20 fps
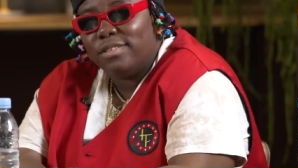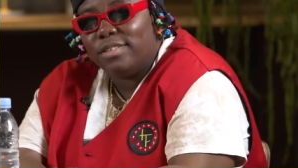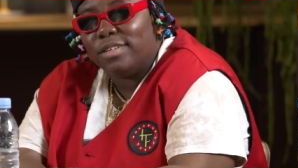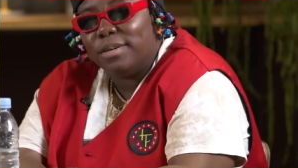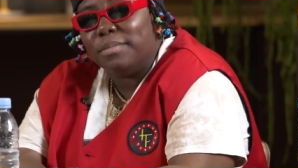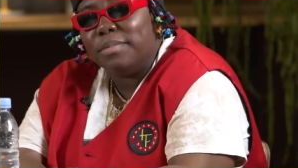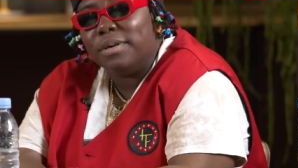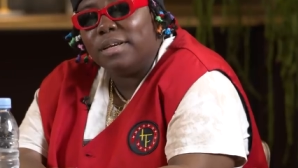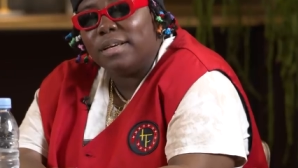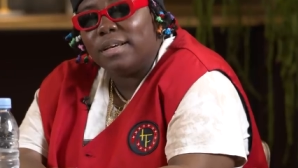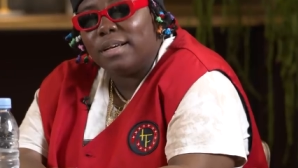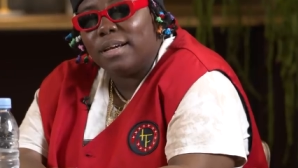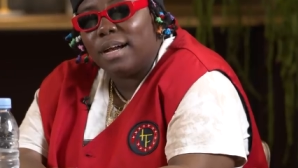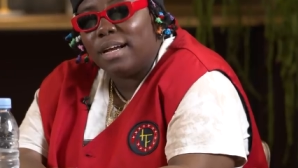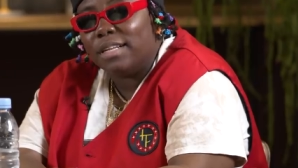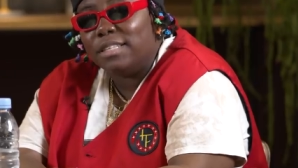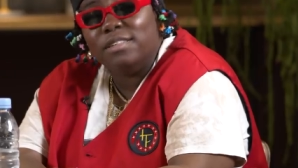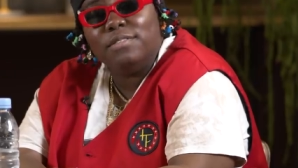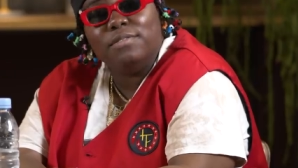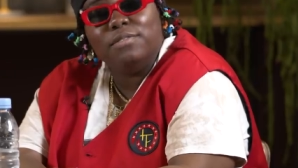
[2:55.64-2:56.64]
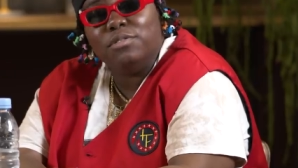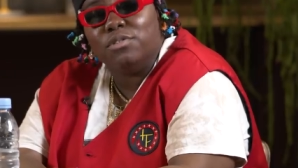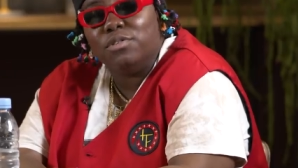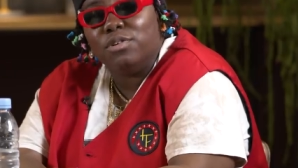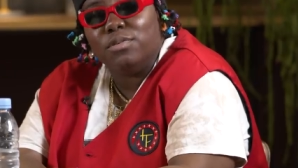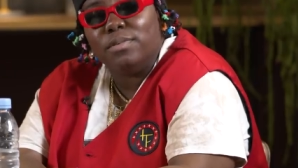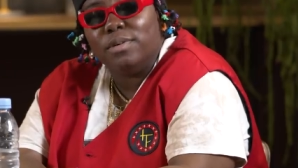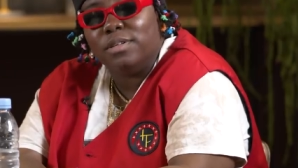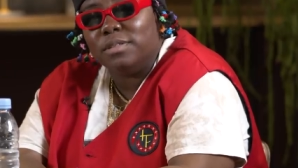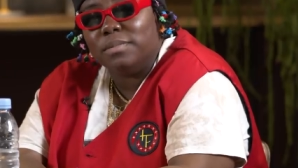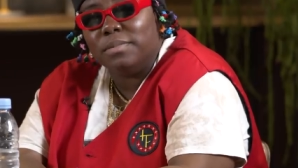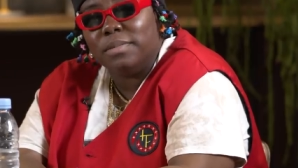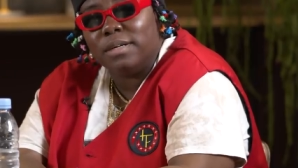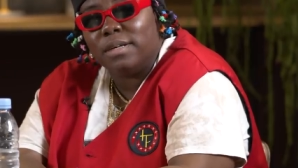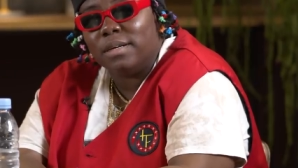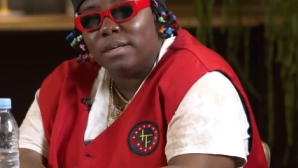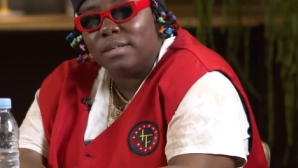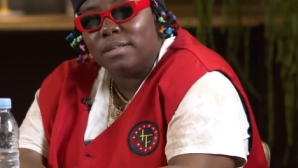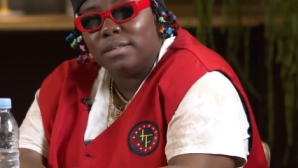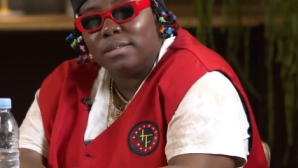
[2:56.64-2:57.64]
Jamaica. I didn't even know you were
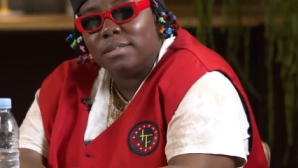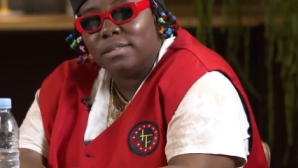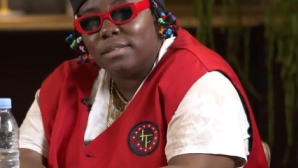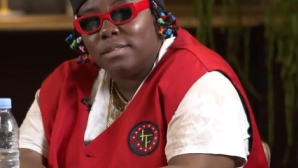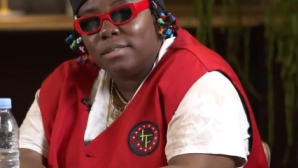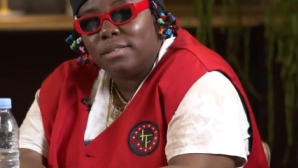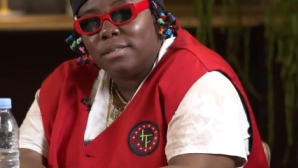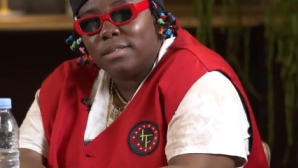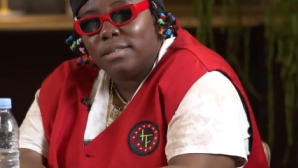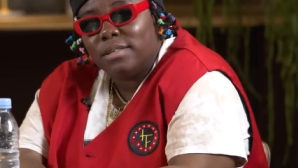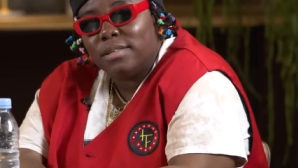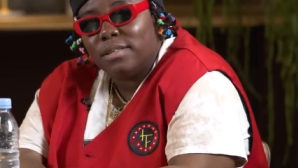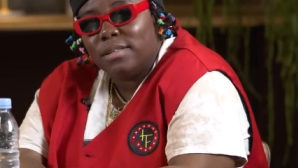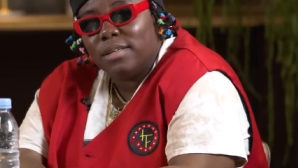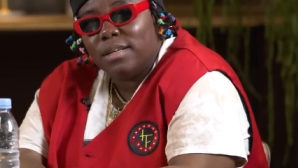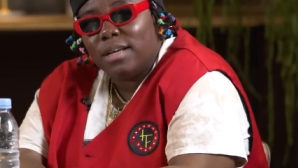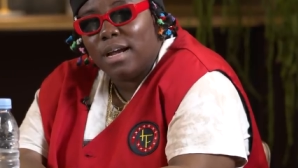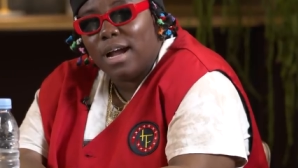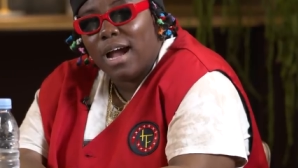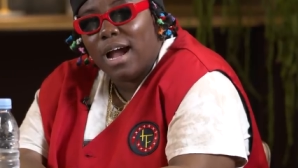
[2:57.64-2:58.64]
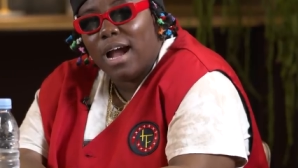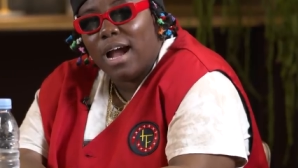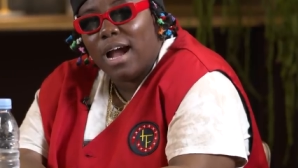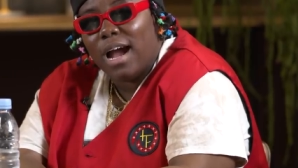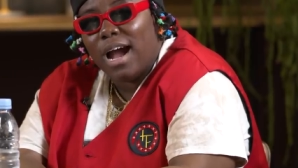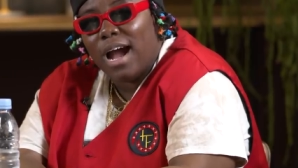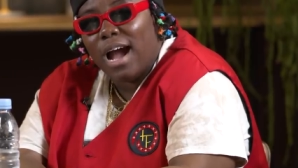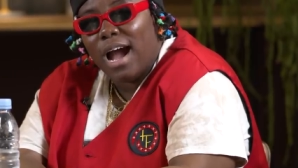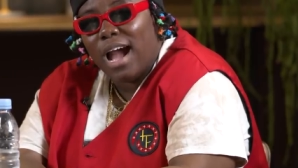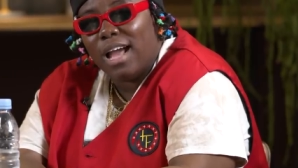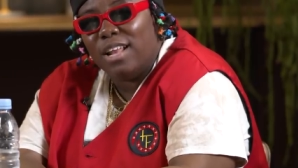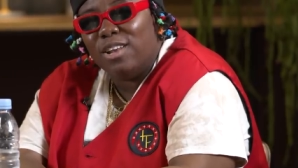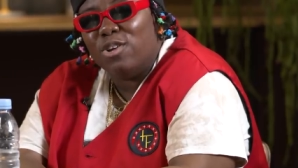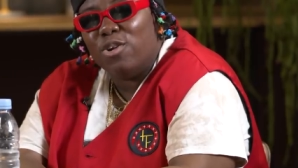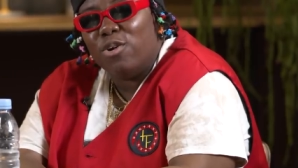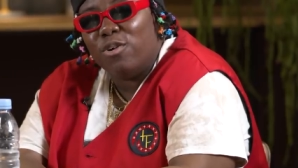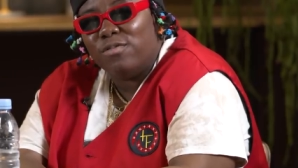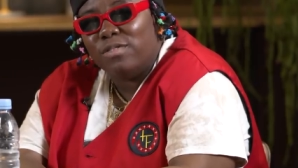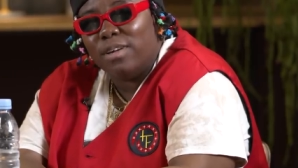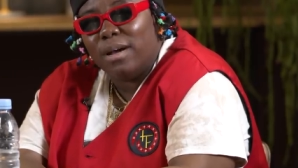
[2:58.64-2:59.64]
Jamaican. Oh, yeah, I'm Jamaican. I feel I
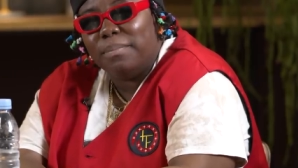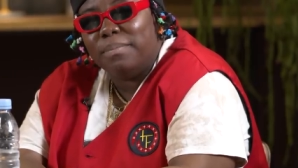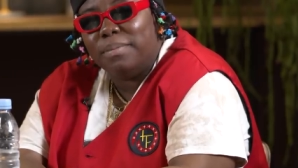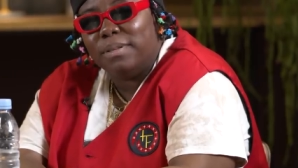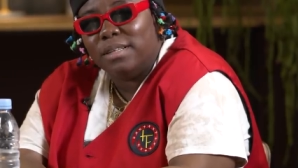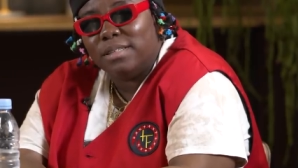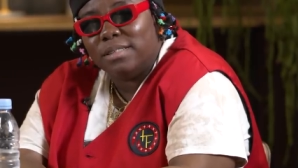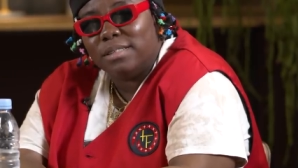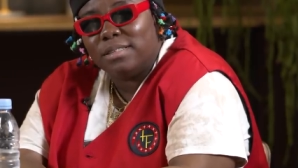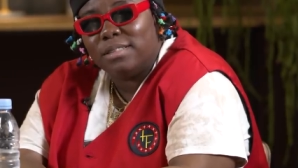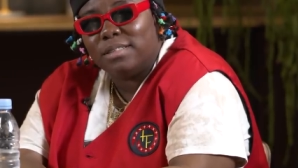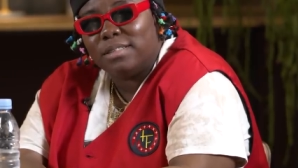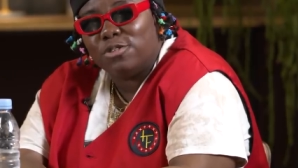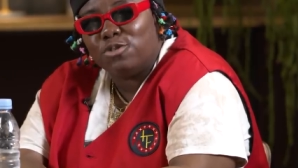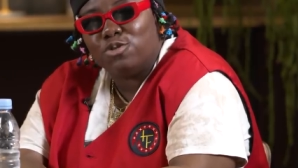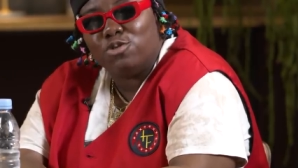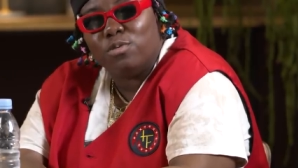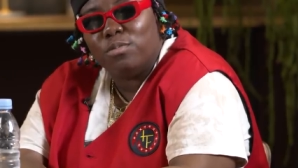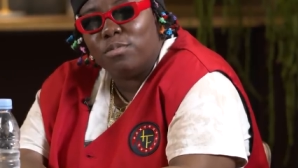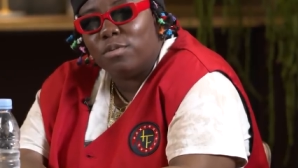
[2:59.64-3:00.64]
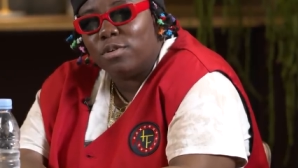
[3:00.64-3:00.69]
love that place so